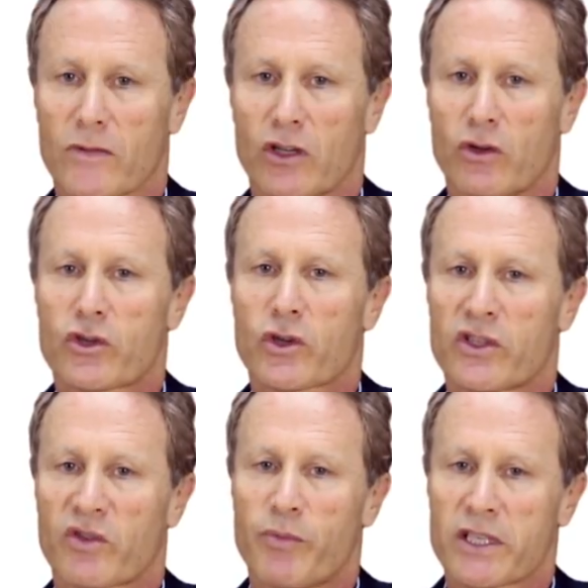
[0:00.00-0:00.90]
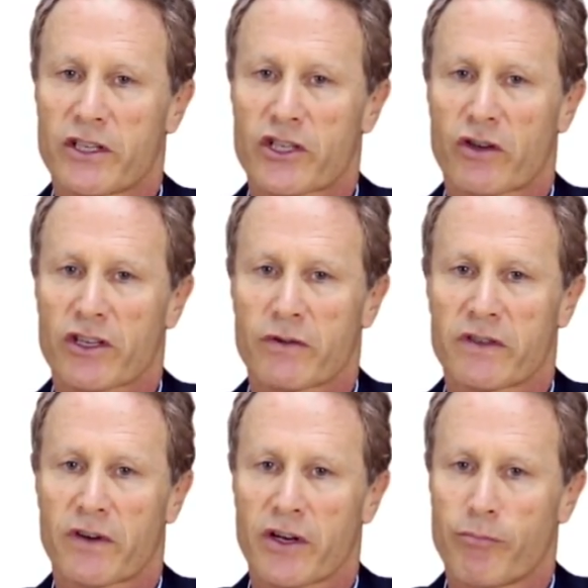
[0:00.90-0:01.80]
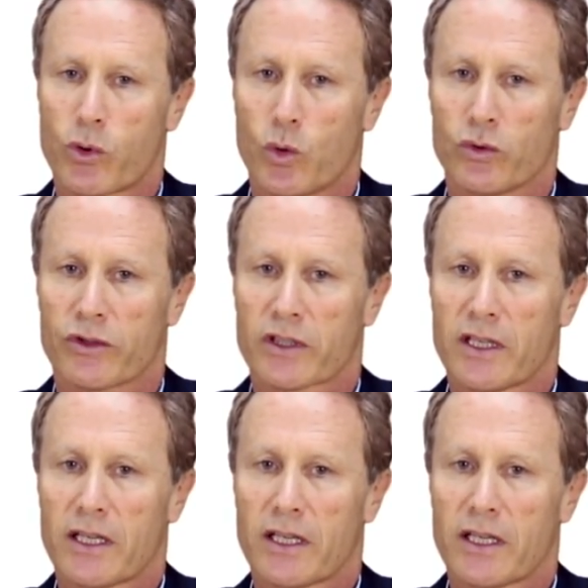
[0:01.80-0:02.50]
your choice of business structure is very important,